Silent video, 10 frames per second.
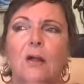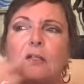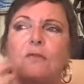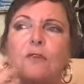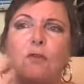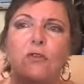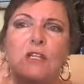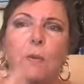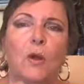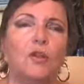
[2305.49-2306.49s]
of the
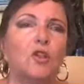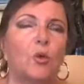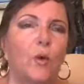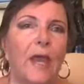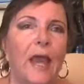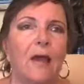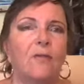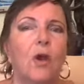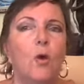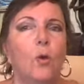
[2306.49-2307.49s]
response that we have
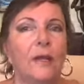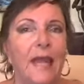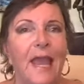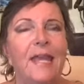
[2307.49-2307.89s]
when any